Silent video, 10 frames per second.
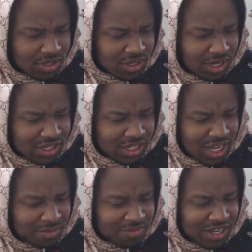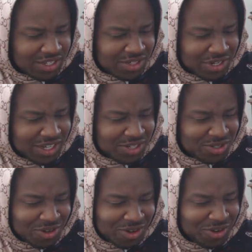God damn it, that's your
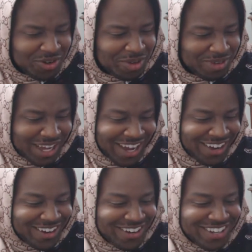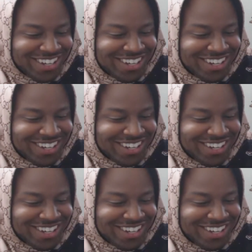intro. Hold up now.